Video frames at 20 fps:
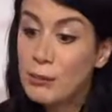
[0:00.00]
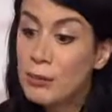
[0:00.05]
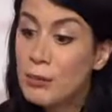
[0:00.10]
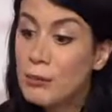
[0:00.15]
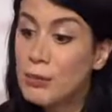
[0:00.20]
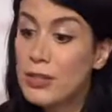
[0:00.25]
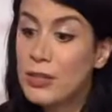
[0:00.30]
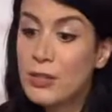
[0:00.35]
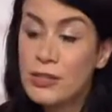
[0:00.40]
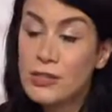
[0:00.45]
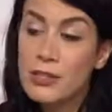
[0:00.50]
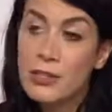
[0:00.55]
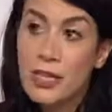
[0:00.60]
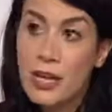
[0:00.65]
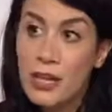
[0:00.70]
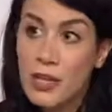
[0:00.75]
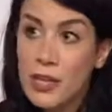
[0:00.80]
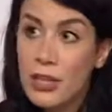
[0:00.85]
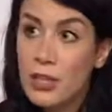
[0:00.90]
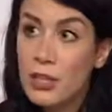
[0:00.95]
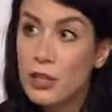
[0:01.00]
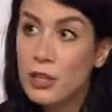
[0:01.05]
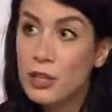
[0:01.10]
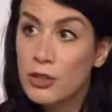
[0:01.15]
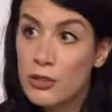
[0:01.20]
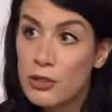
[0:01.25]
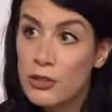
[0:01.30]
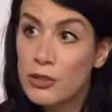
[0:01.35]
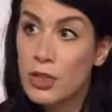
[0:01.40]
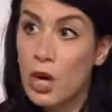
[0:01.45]
implement this, and I think a
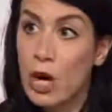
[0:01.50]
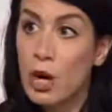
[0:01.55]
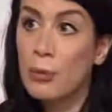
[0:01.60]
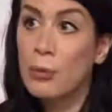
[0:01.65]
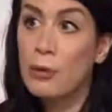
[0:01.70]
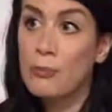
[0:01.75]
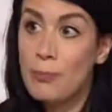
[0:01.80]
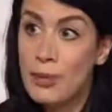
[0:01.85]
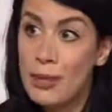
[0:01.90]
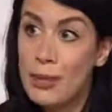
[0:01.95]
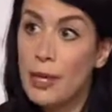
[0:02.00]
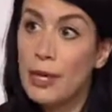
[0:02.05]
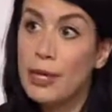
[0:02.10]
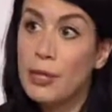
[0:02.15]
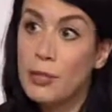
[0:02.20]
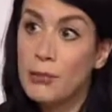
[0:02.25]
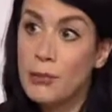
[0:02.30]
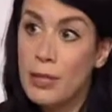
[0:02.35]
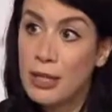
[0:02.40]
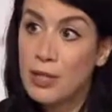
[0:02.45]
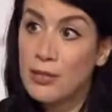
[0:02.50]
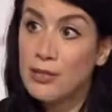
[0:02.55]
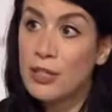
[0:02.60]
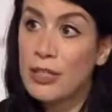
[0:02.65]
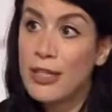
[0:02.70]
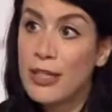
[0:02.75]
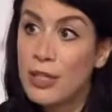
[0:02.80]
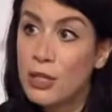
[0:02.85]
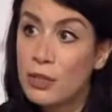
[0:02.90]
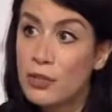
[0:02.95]
good start would be a
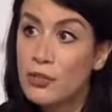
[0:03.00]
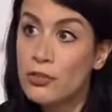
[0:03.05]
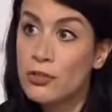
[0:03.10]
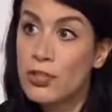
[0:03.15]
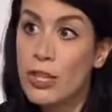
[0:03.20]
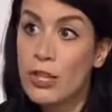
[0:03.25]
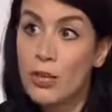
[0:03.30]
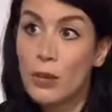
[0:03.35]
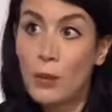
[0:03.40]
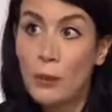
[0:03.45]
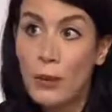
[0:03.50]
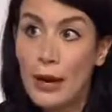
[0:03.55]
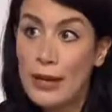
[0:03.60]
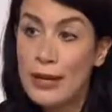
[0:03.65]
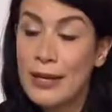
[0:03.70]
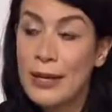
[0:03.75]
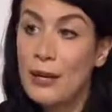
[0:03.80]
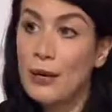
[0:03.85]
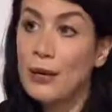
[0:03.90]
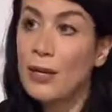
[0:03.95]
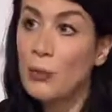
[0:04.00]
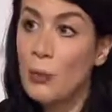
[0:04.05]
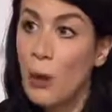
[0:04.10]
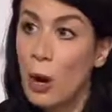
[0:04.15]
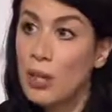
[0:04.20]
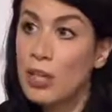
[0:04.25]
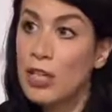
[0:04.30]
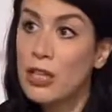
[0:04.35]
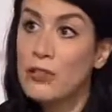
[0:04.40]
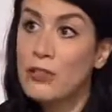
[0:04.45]
humanitarian goods channel. Right now,
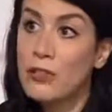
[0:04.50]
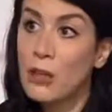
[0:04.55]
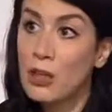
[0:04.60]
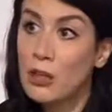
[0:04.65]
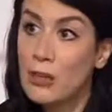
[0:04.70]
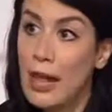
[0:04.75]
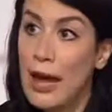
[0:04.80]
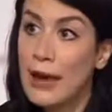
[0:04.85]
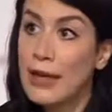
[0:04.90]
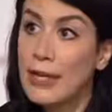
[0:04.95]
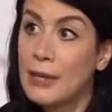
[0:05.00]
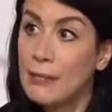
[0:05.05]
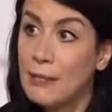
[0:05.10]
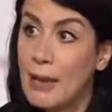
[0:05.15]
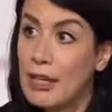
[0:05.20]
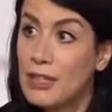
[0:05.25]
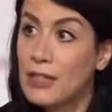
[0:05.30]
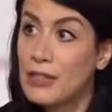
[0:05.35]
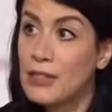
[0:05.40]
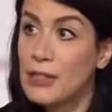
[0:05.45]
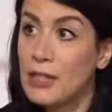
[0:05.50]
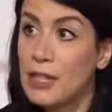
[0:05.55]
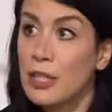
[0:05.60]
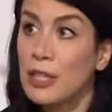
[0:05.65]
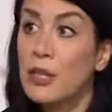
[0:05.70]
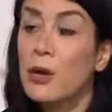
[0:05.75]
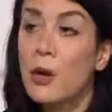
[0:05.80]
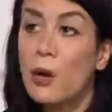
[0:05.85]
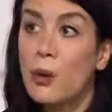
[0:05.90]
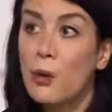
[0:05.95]
Iranians are lacking
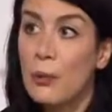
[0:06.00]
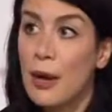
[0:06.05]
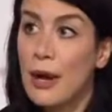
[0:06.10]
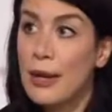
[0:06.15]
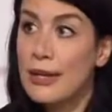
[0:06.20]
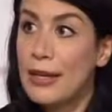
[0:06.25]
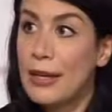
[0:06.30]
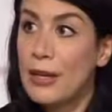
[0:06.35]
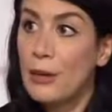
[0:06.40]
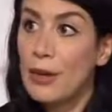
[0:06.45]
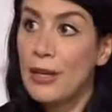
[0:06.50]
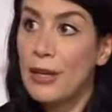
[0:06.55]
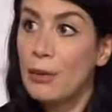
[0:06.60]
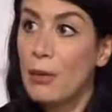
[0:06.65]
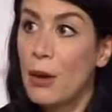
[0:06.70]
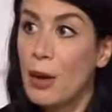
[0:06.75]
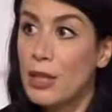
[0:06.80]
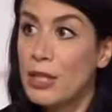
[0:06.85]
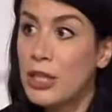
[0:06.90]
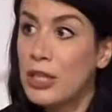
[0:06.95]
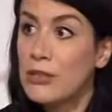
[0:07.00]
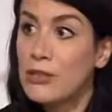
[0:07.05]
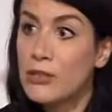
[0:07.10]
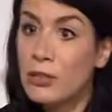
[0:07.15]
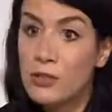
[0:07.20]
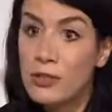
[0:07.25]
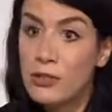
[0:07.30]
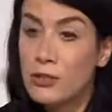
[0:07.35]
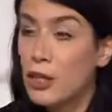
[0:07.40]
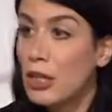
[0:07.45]
medicine. Right now, Iranians
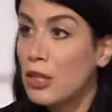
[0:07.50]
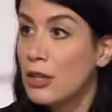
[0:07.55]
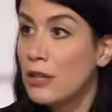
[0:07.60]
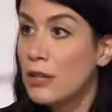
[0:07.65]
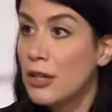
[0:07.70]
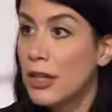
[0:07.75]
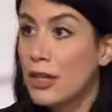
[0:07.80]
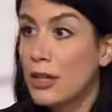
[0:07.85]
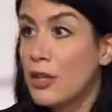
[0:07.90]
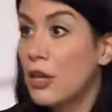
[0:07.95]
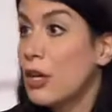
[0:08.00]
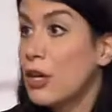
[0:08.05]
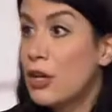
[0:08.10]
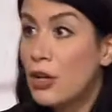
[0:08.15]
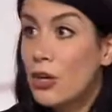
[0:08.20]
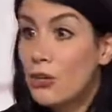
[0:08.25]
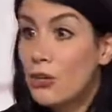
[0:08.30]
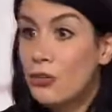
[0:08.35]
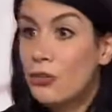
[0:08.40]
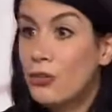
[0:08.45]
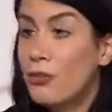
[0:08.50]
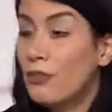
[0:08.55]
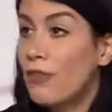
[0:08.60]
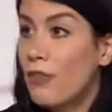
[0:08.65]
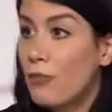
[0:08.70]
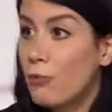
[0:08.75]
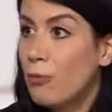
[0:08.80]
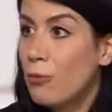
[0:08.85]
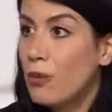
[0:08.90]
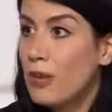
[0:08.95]
are struggling to
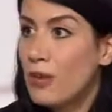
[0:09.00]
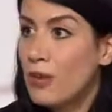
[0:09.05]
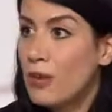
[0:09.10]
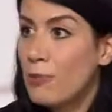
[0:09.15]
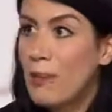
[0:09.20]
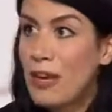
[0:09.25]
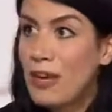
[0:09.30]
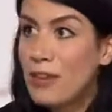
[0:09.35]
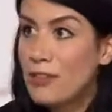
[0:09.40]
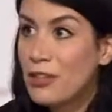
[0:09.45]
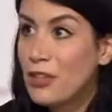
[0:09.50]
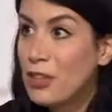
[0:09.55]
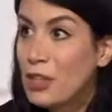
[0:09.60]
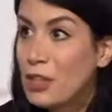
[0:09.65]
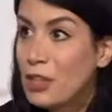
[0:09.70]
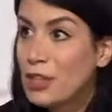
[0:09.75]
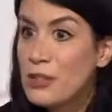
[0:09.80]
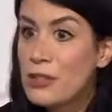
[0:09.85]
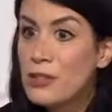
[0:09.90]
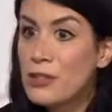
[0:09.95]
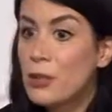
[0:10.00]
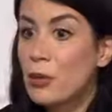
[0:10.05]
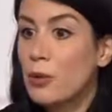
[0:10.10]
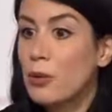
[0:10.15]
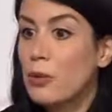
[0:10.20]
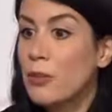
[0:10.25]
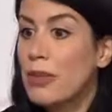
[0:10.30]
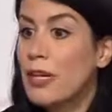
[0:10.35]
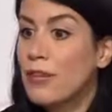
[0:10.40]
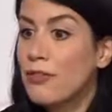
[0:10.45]
with the basic goods.
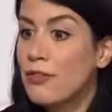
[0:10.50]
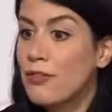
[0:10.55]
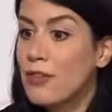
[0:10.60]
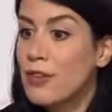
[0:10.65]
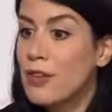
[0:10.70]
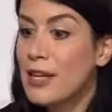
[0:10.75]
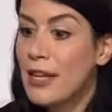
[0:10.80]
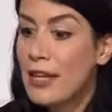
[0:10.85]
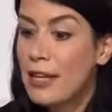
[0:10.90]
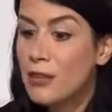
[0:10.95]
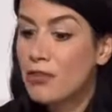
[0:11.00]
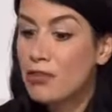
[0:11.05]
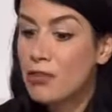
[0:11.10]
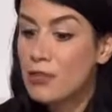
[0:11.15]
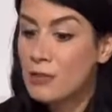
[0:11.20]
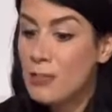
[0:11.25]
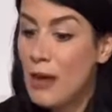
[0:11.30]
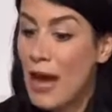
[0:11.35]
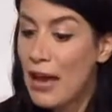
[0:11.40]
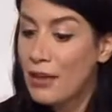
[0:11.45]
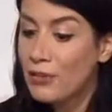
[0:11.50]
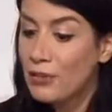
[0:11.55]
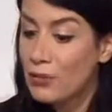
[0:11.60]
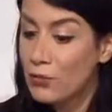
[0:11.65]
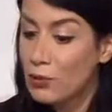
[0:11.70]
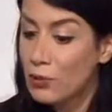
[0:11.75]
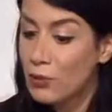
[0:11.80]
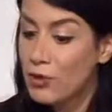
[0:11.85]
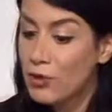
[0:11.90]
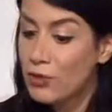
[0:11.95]
So if they can just pass
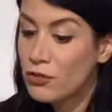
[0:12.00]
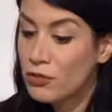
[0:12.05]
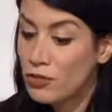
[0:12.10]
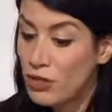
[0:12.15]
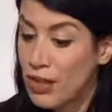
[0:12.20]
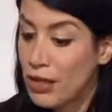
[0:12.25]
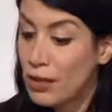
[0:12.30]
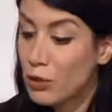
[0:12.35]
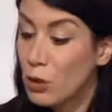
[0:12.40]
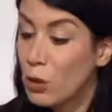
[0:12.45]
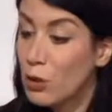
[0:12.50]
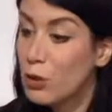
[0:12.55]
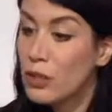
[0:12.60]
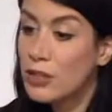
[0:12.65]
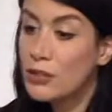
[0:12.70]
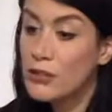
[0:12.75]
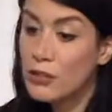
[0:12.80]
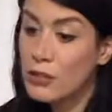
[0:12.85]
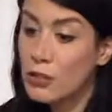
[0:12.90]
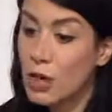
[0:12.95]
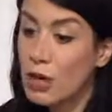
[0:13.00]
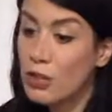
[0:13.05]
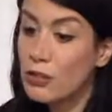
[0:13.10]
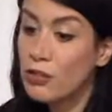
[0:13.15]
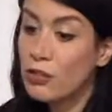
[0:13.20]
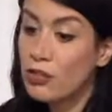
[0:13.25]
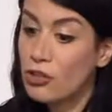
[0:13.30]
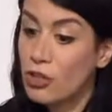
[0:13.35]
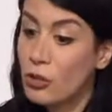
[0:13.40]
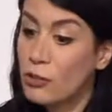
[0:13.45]
through this channel and start
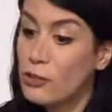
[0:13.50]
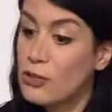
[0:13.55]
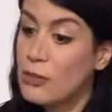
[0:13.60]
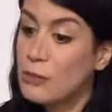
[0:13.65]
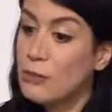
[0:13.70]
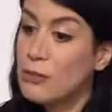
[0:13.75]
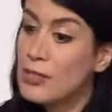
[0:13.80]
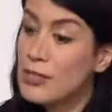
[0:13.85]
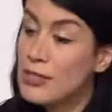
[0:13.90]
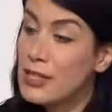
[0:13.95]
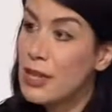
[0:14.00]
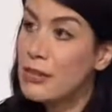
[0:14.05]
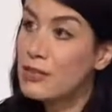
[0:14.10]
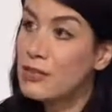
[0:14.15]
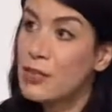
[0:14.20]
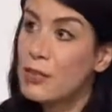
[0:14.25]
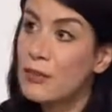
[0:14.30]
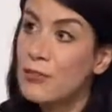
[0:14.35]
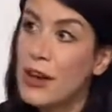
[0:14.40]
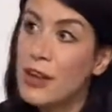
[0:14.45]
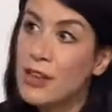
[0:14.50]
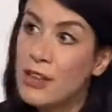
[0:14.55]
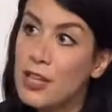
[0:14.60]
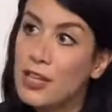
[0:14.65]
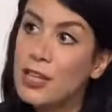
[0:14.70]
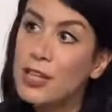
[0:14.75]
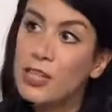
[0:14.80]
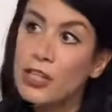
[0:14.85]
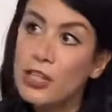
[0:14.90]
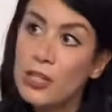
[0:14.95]
to show some incentive, I
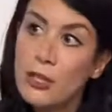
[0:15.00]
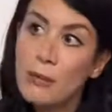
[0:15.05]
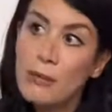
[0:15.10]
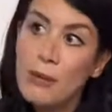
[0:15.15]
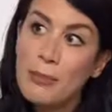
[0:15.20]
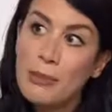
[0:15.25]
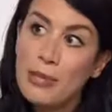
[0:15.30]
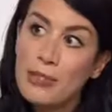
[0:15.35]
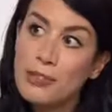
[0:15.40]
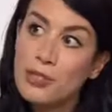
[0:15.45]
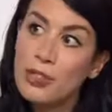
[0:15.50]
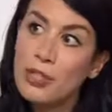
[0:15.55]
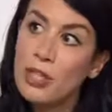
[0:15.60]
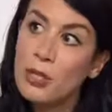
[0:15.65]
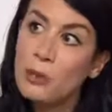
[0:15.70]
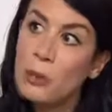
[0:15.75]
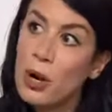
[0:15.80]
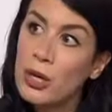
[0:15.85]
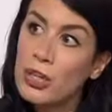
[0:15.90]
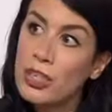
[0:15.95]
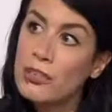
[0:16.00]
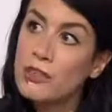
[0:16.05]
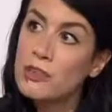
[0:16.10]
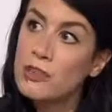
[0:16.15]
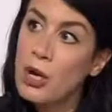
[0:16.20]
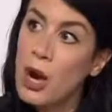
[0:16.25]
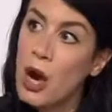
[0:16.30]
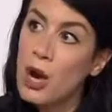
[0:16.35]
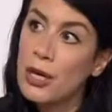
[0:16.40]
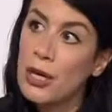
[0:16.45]
think then you can maybe see the Iranians
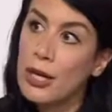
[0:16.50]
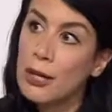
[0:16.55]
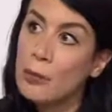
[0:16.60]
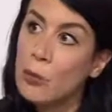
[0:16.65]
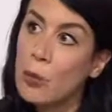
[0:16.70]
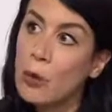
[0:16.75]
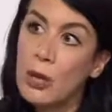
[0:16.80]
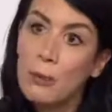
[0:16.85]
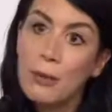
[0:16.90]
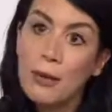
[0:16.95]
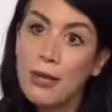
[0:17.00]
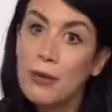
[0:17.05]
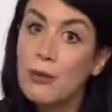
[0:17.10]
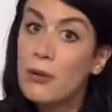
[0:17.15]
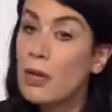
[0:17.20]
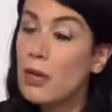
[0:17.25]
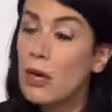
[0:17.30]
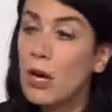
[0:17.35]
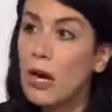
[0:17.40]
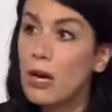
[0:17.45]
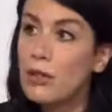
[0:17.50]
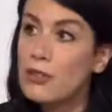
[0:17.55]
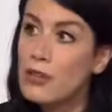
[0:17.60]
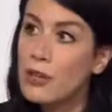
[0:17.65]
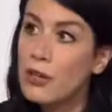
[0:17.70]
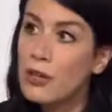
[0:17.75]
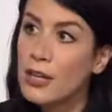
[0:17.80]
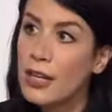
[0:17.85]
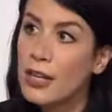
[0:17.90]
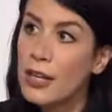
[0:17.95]
talking more. But
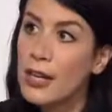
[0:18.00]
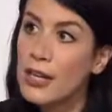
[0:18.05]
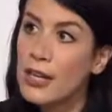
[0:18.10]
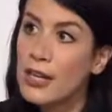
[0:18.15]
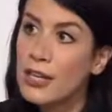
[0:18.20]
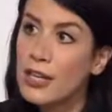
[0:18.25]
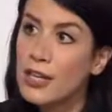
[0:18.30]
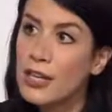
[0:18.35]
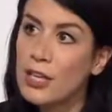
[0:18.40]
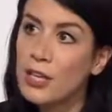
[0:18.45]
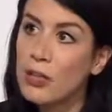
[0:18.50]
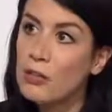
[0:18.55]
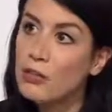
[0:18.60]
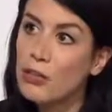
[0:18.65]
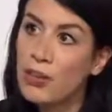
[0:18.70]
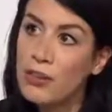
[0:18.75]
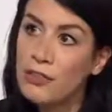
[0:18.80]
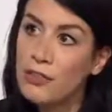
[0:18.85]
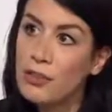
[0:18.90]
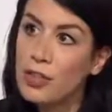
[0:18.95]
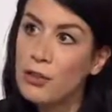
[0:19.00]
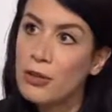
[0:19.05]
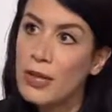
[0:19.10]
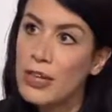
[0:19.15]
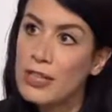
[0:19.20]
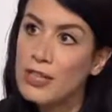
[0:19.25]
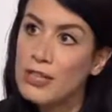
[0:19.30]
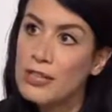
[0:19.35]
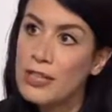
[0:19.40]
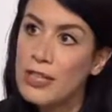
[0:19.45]
until then, I think they don't trust the
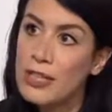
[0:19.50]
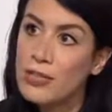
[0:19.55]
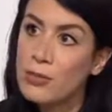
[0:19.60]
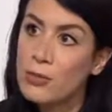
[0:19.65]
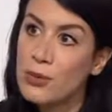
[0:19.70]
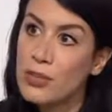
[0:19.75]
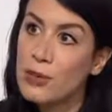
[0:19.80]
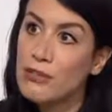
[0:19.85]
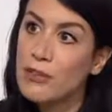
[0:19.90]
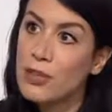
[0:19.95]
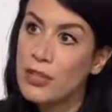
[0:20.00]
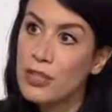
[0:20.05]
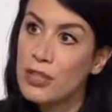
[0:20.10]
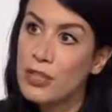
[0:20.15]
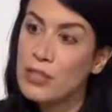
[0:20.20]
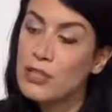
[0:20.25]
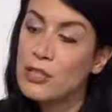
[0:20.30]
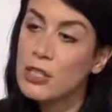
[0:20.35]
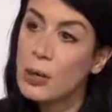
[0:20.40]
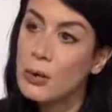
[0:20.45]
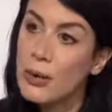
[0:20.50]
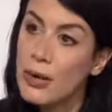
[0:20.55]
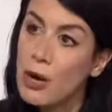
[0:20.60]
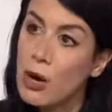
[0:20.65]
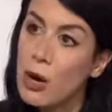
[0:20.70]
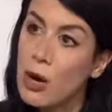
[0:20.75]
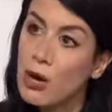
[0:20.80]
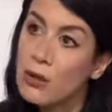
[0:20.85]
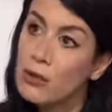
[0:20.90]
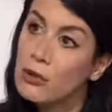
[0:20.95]
United States with everything that's going
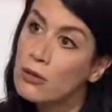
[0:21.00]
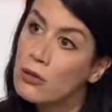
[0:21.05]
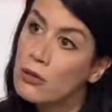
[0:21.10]
on.